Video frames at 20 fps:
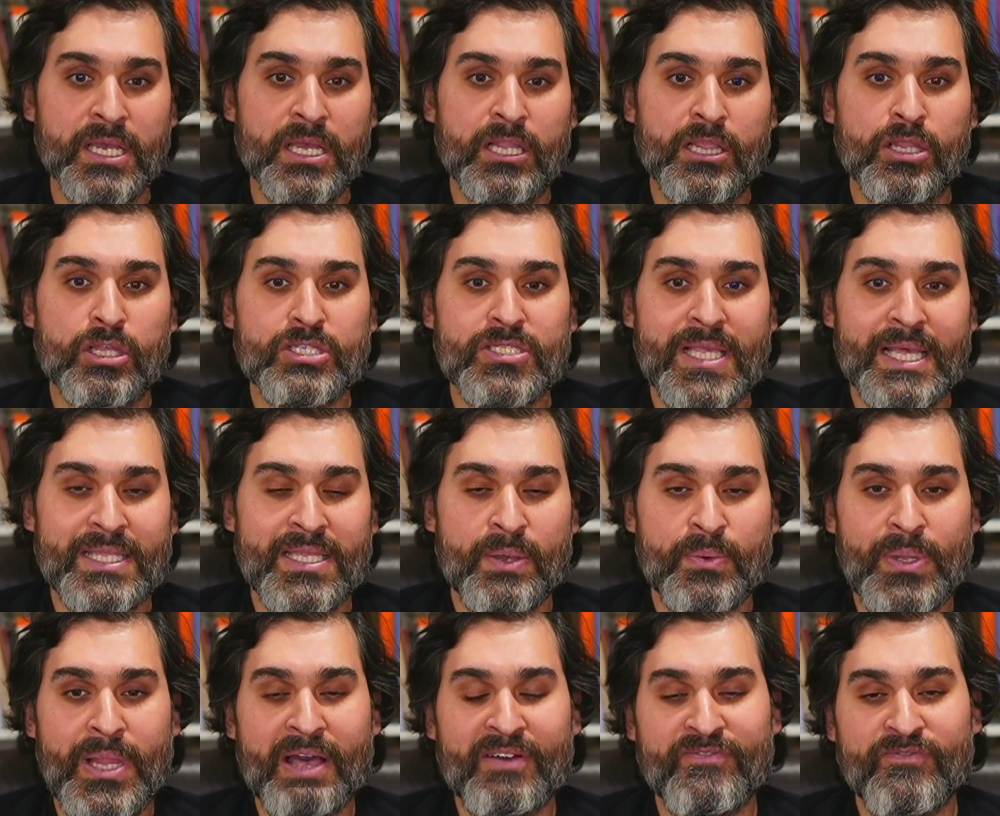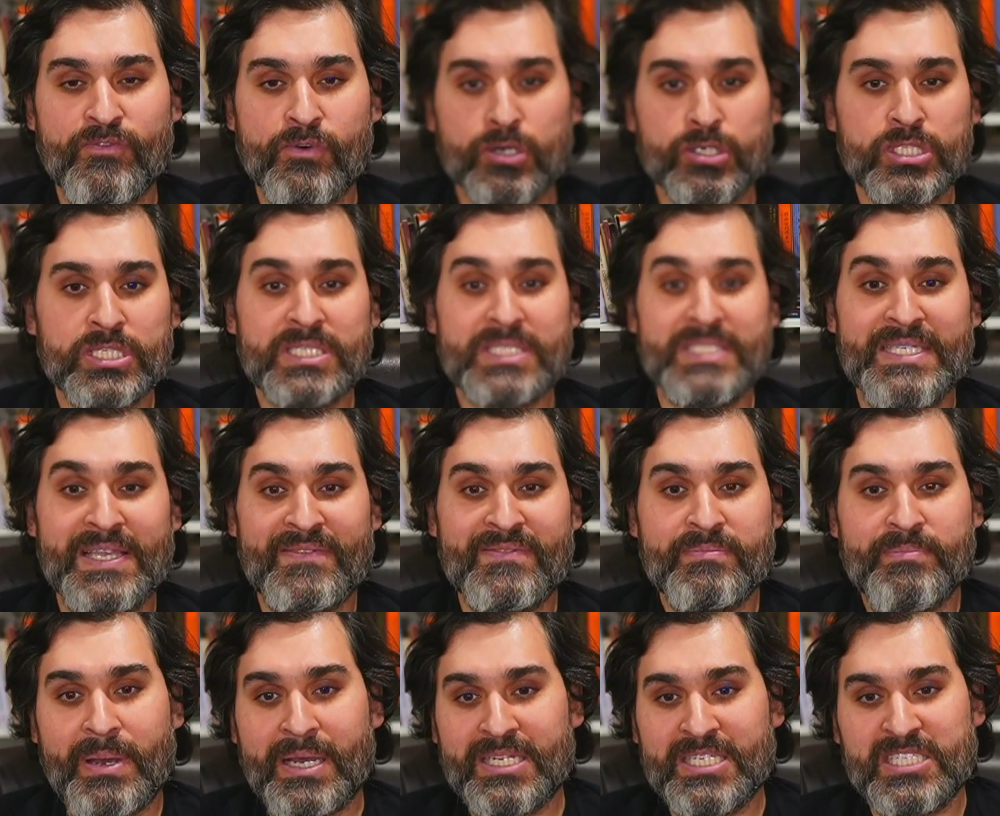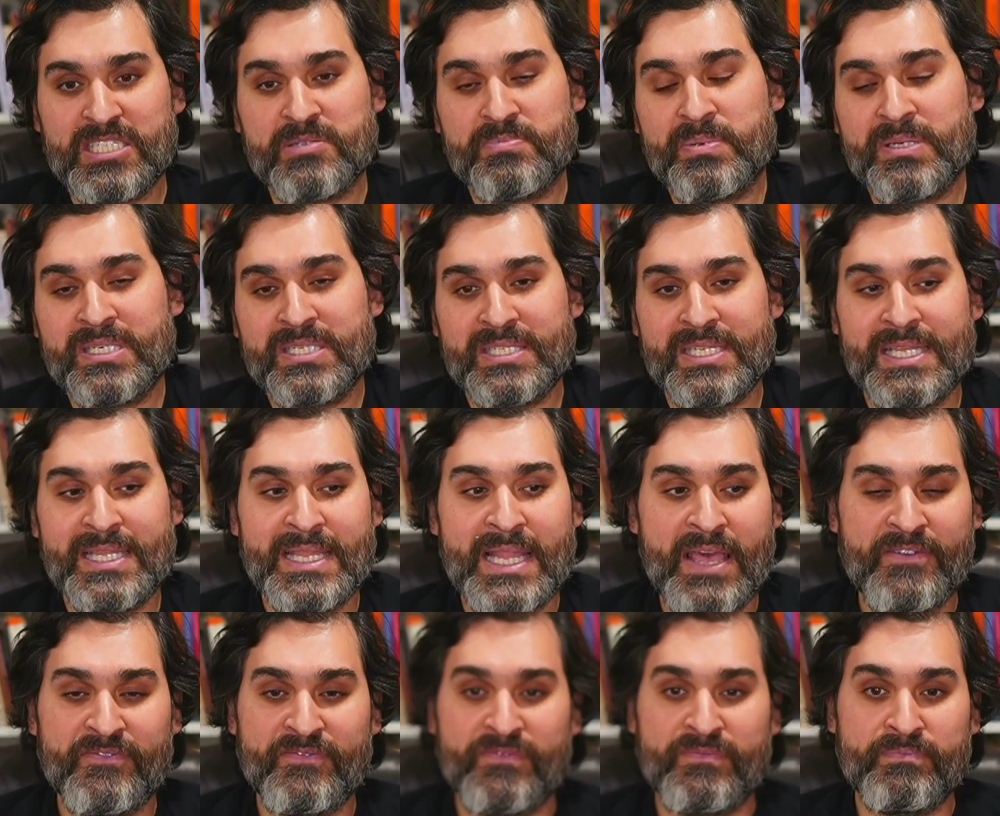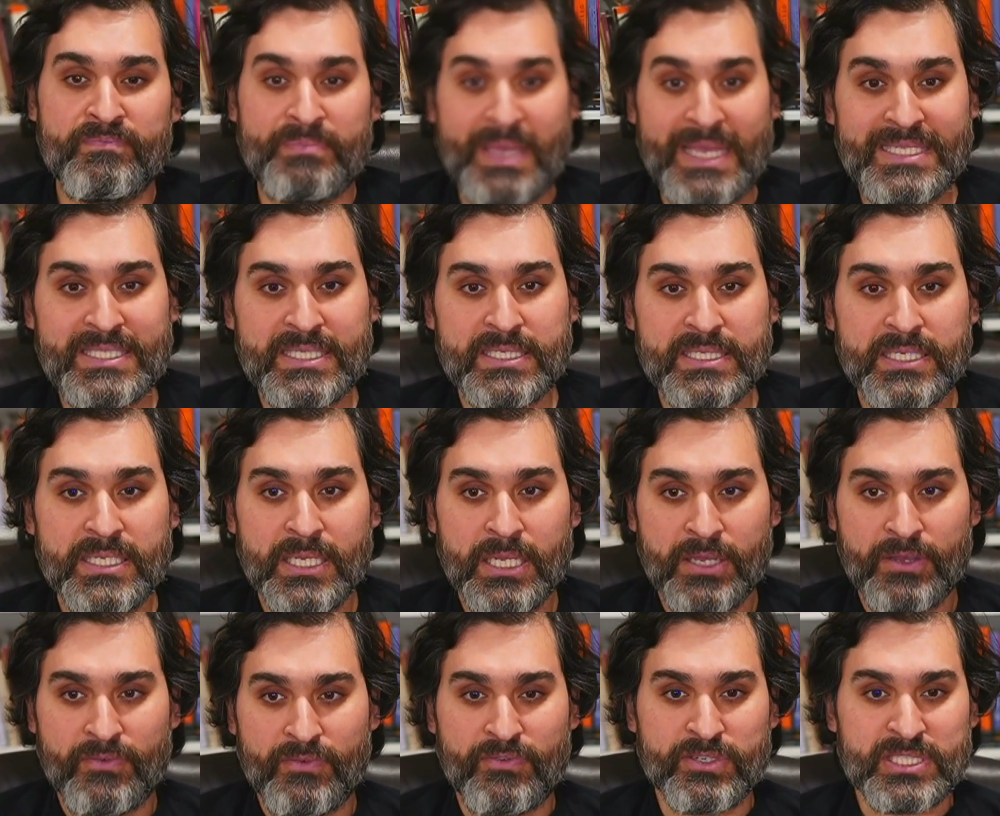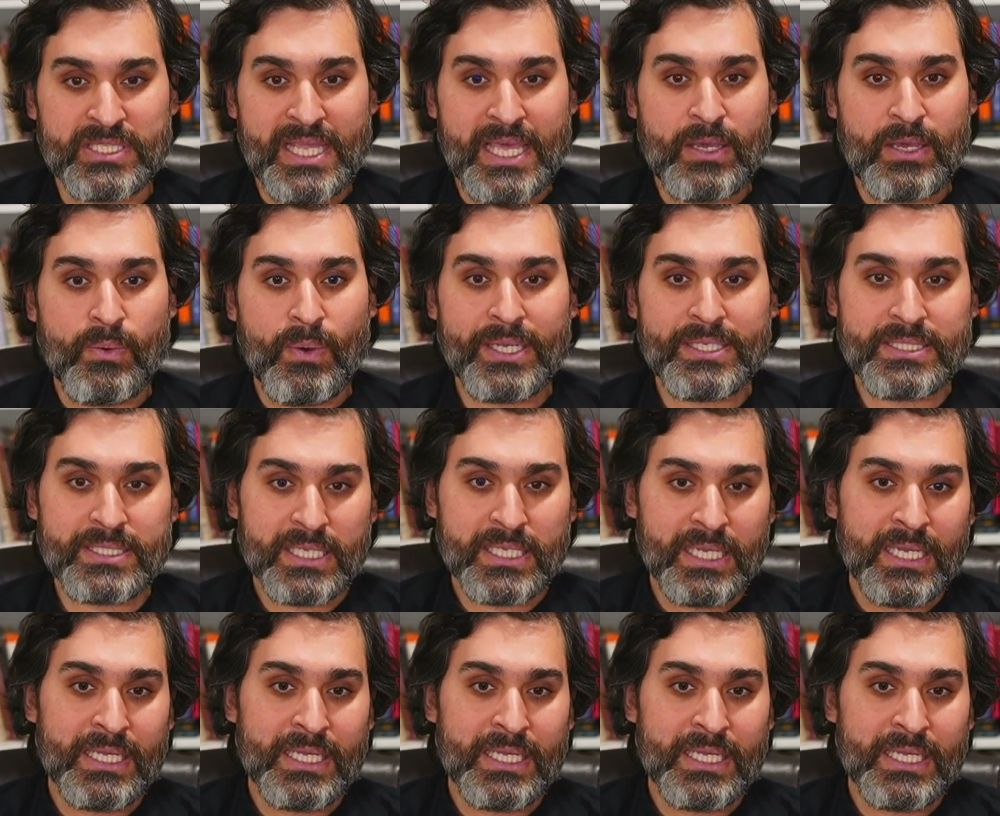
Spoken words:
Looks like they will have 47 participants in their beta for StakeWise.